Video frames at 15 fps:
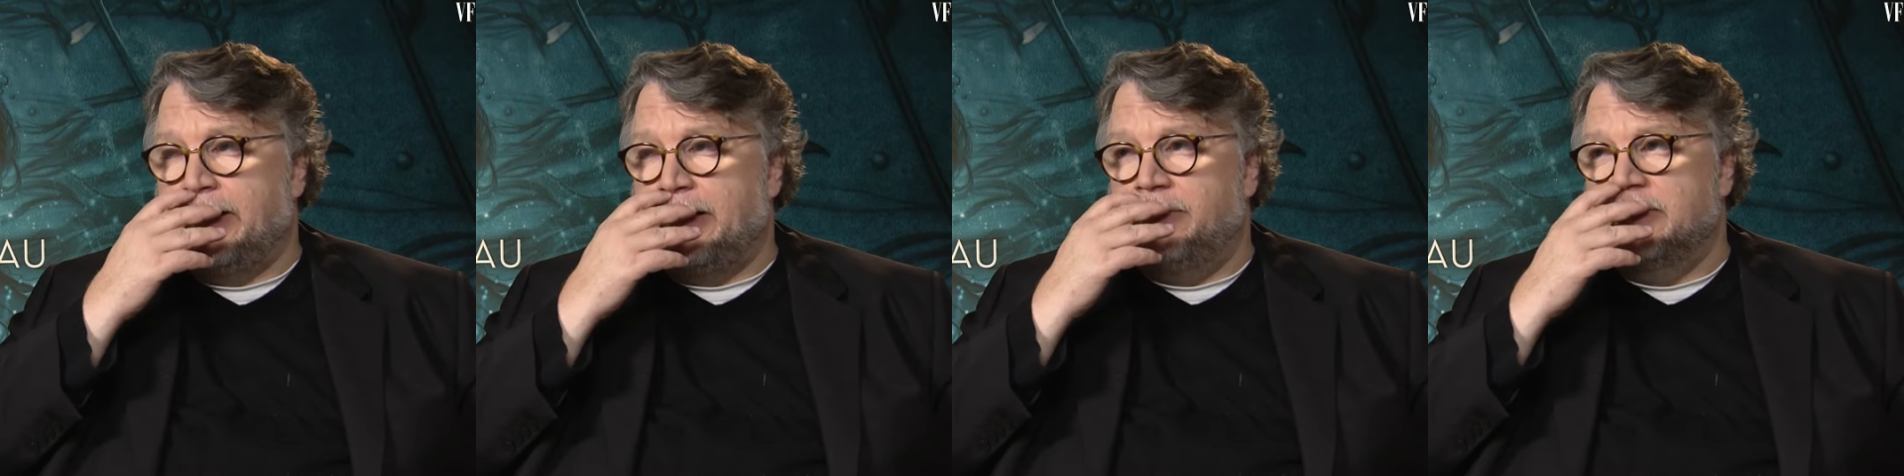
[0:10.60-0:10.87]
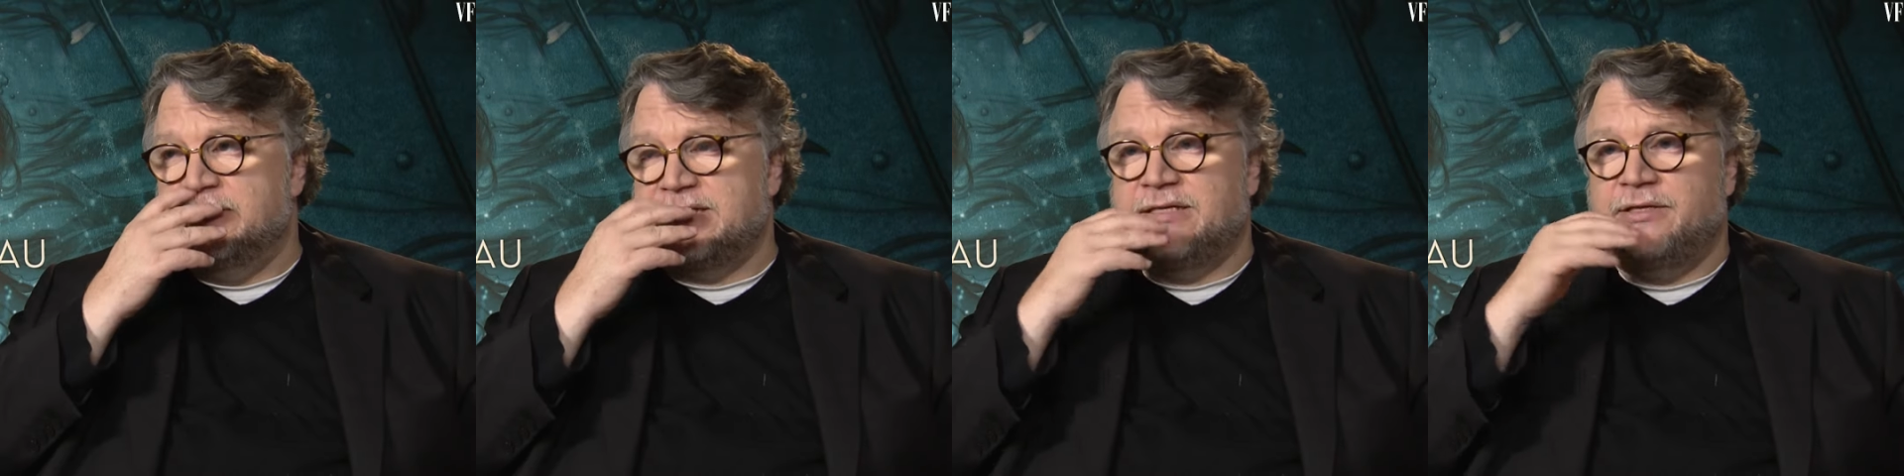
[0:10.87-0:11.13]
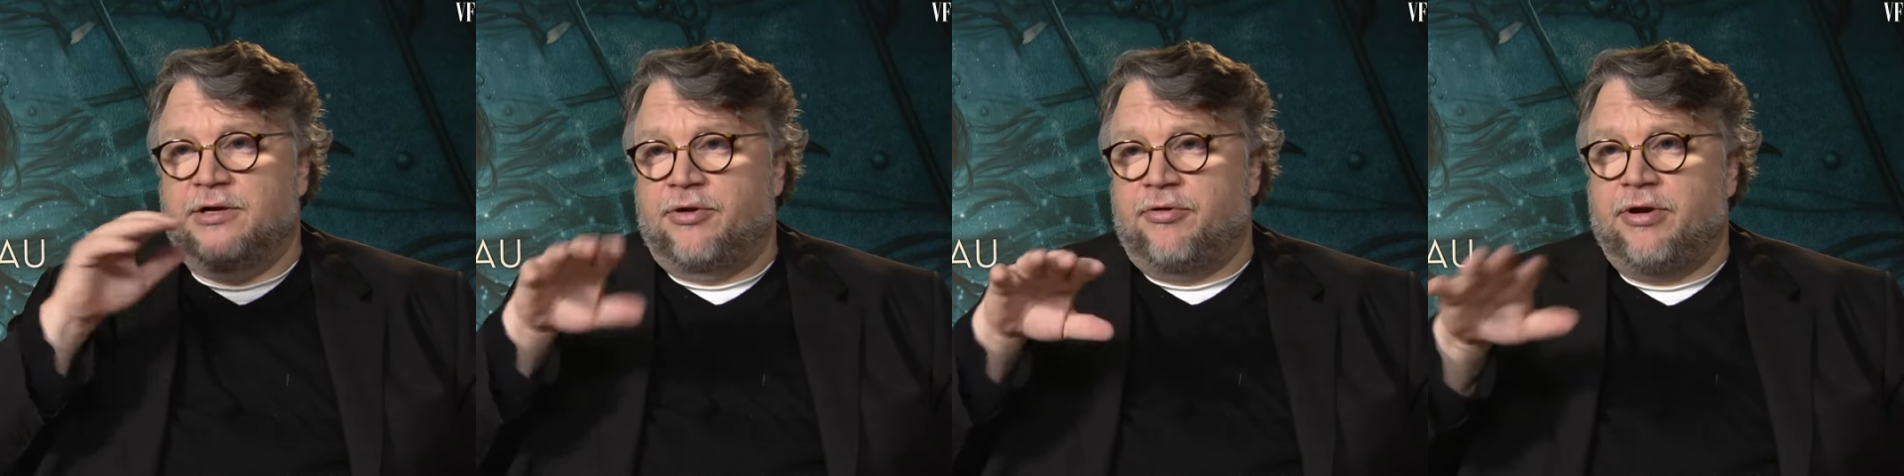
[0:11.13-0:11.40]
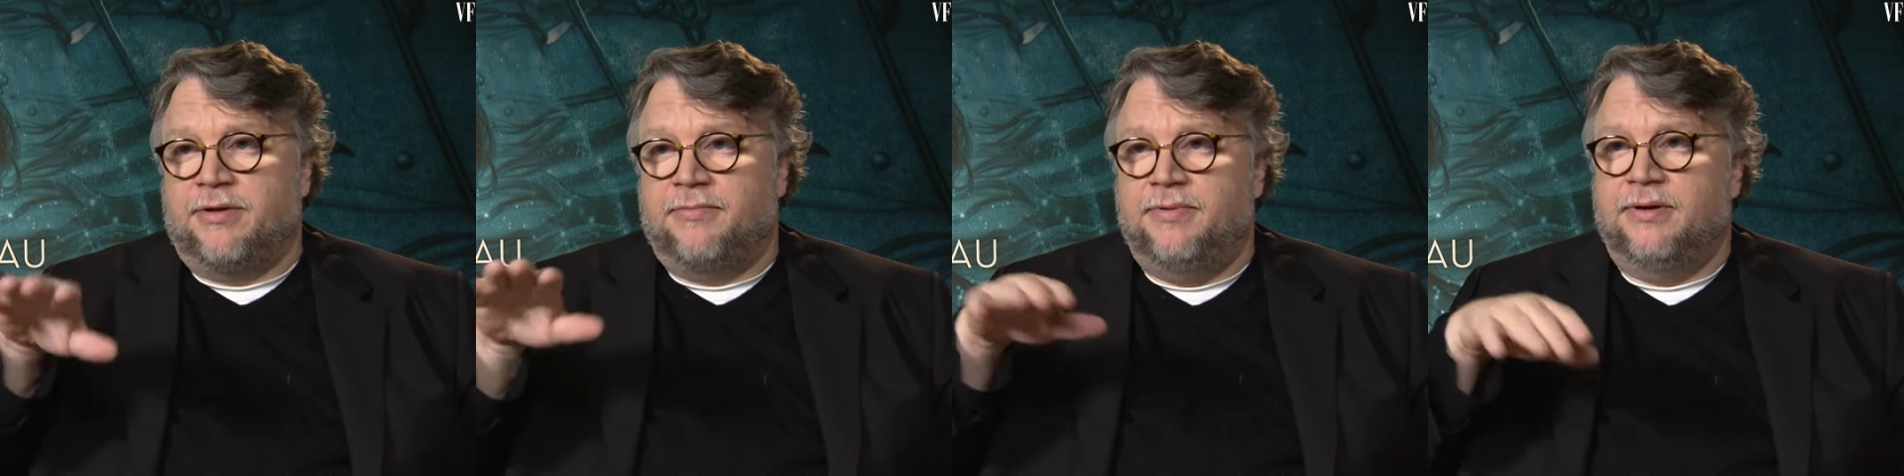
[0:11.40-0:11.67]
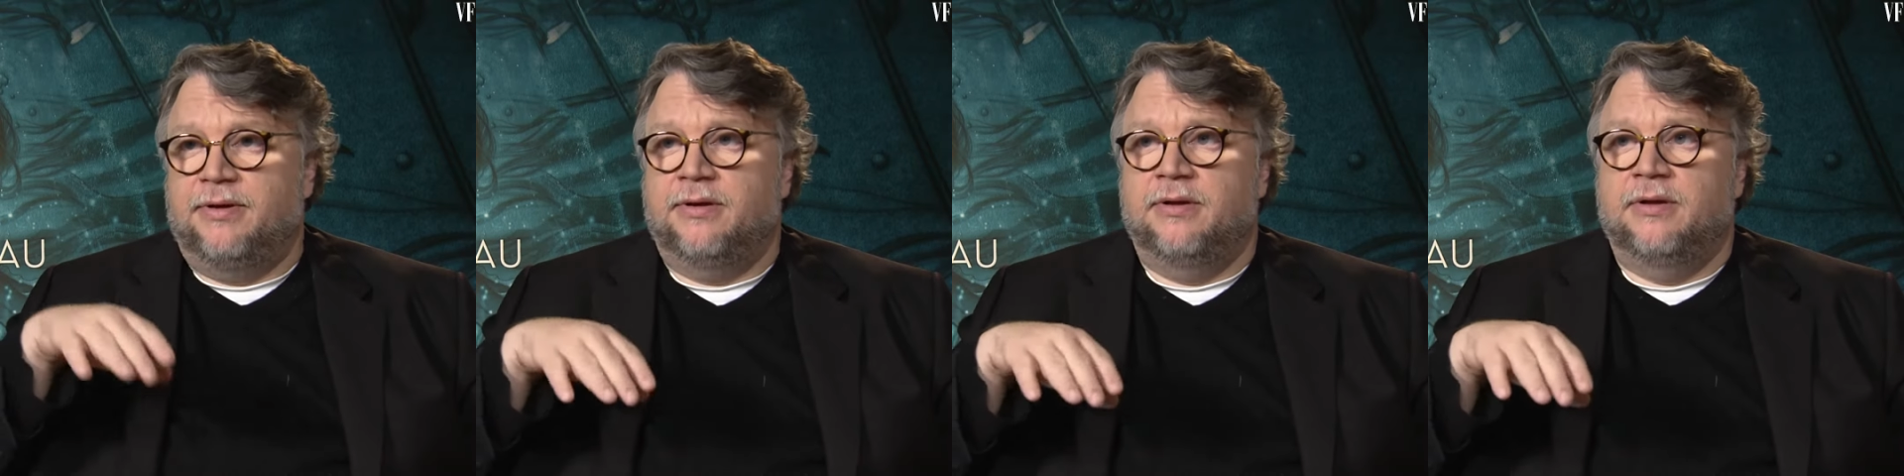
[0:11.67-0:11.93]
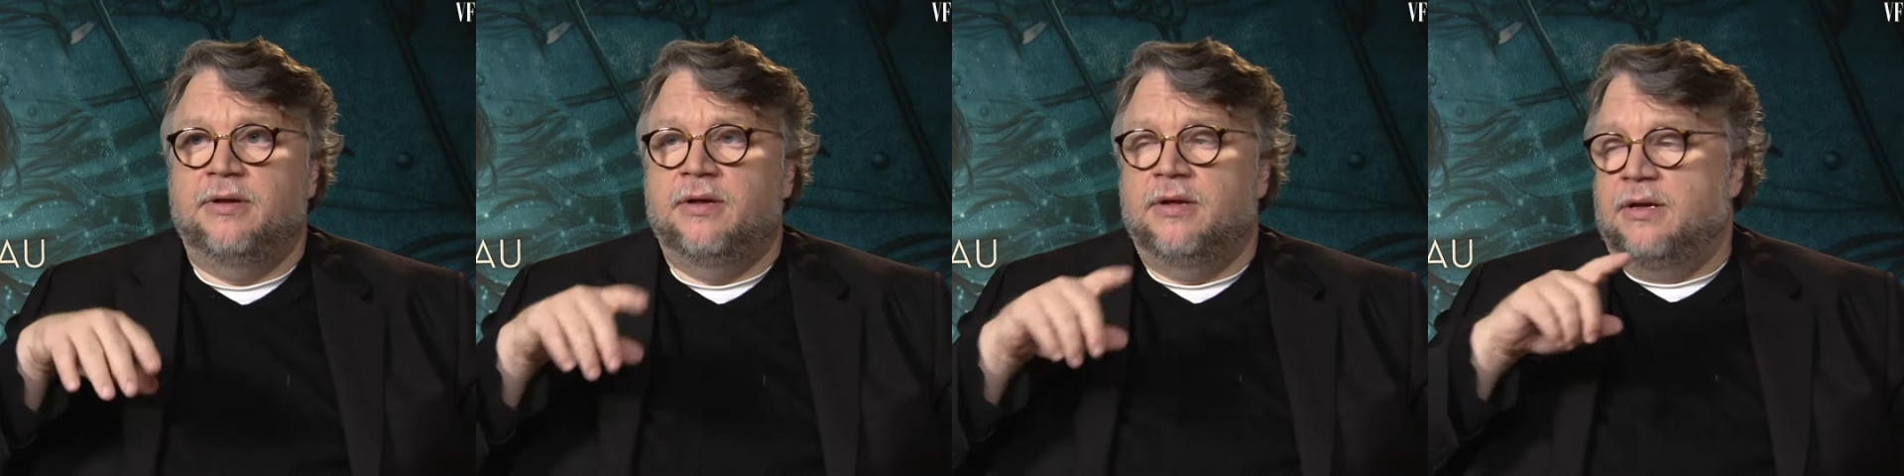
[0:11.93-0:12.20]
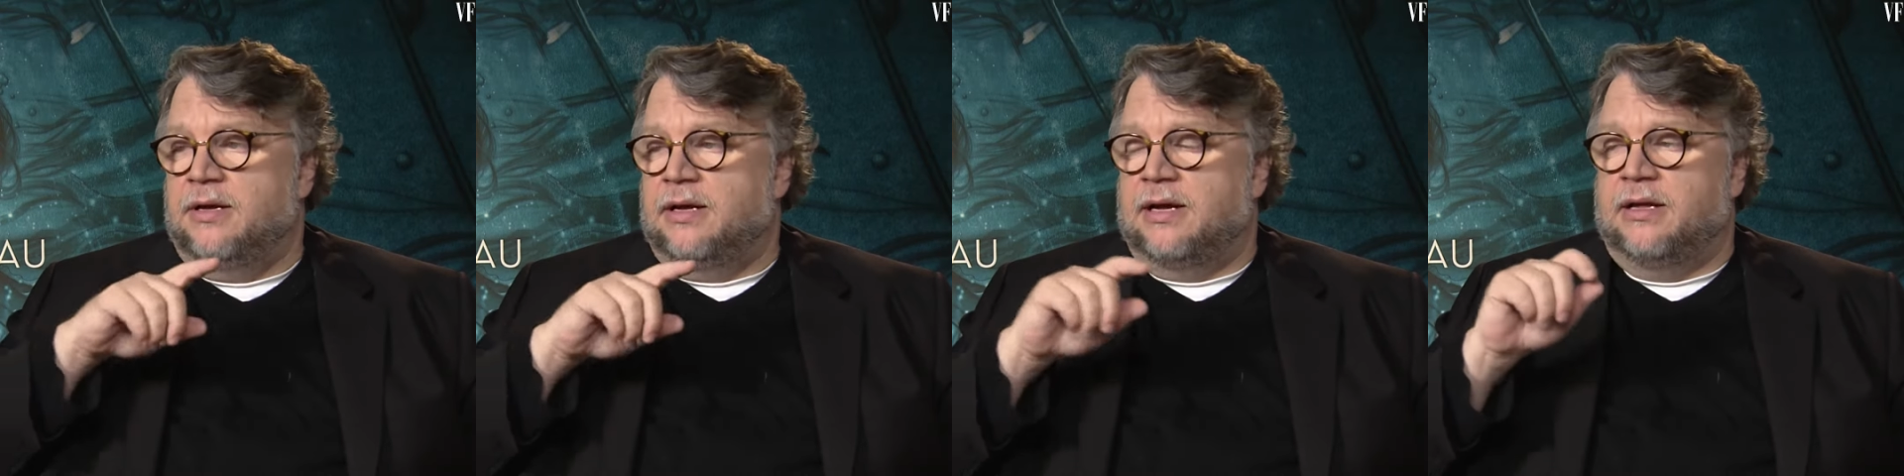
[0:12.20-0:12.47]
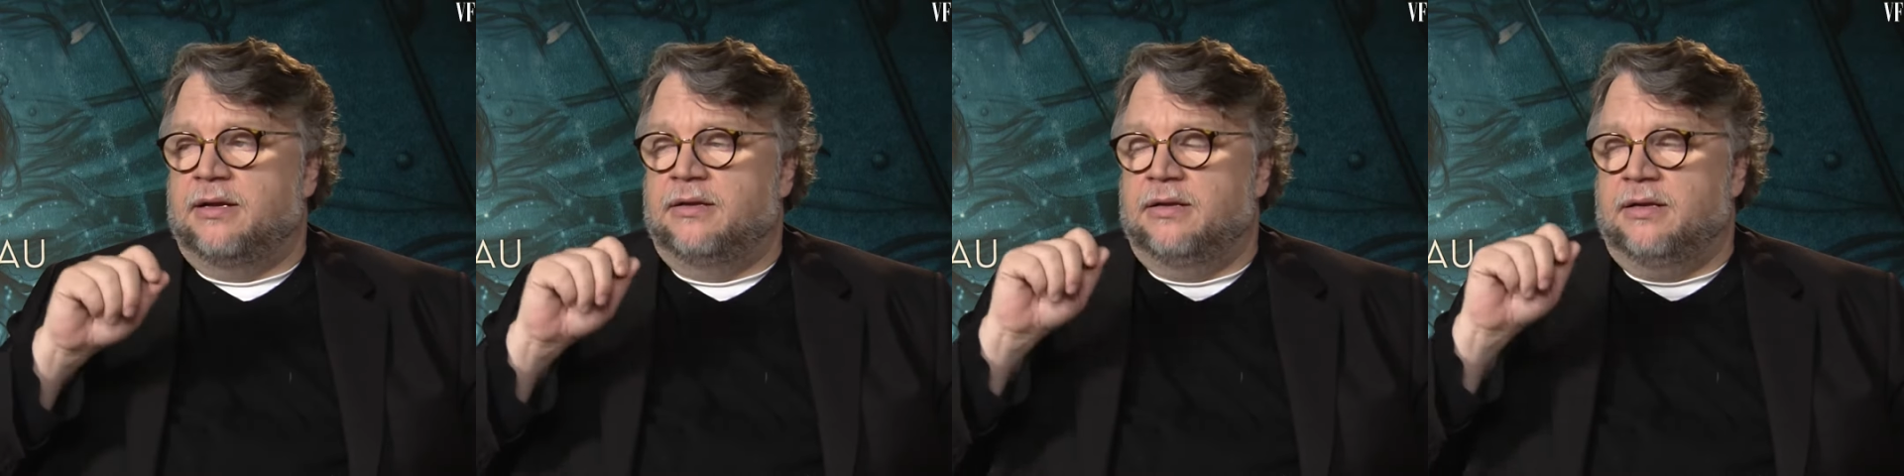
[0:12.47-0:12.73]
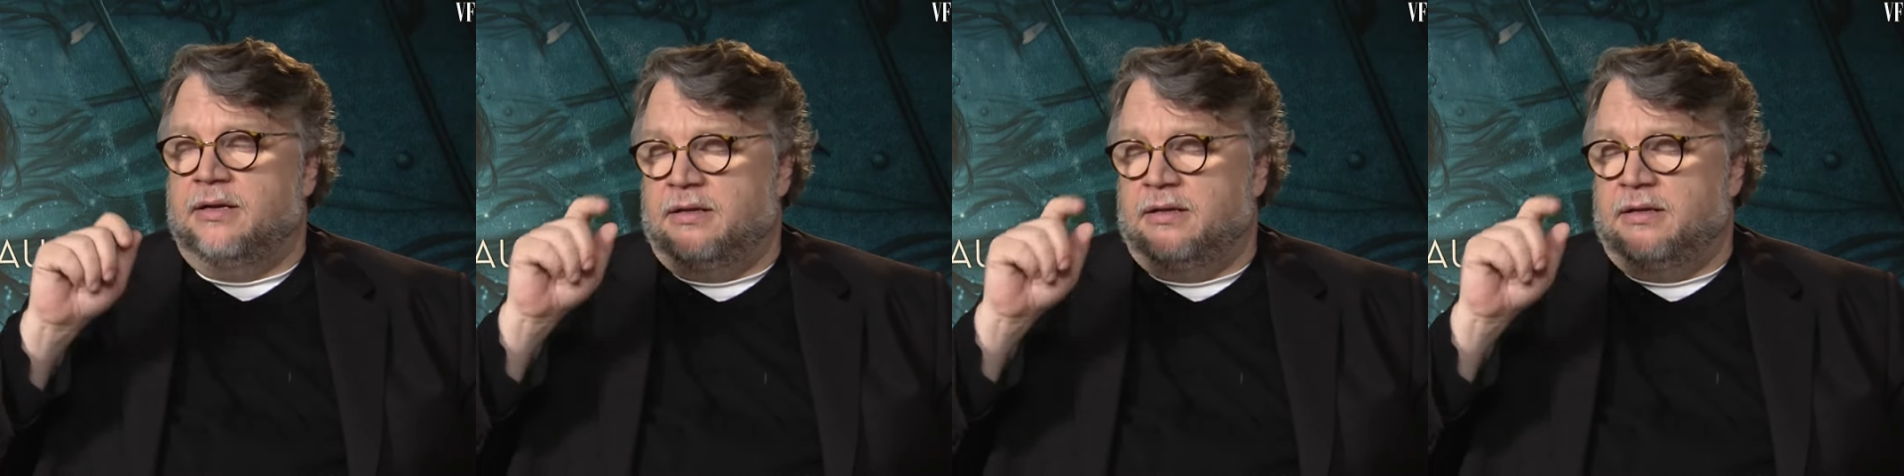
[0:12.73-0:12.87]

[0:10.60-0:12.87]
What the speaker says: I was in the crib, and